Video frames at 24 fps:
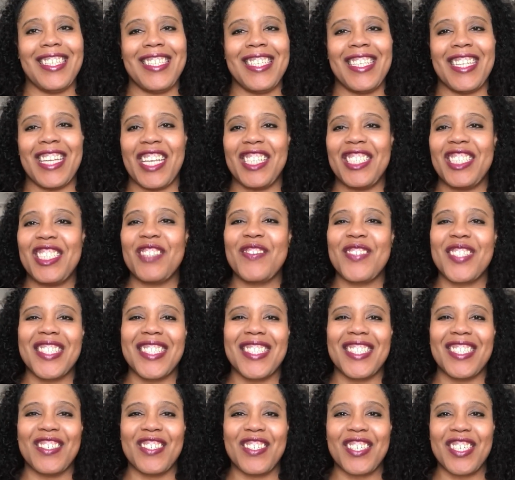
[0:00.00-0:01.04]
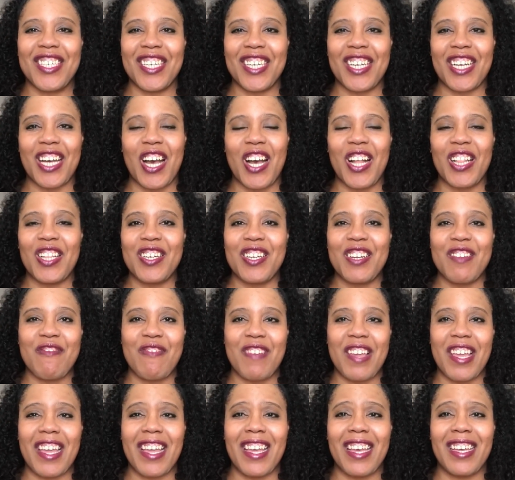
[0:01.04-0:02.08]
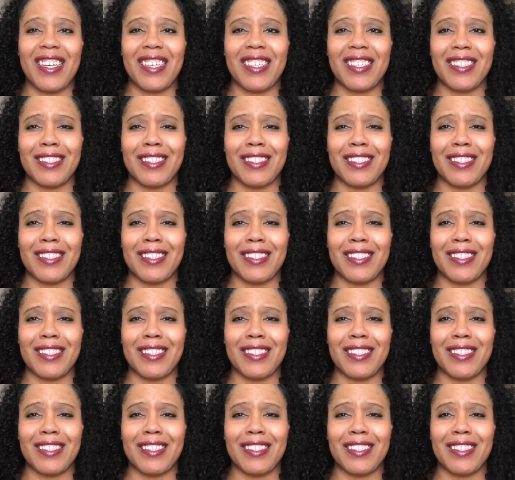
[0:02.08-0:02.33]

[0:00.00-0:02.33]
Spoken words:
That she was still going to call her Nevaeh.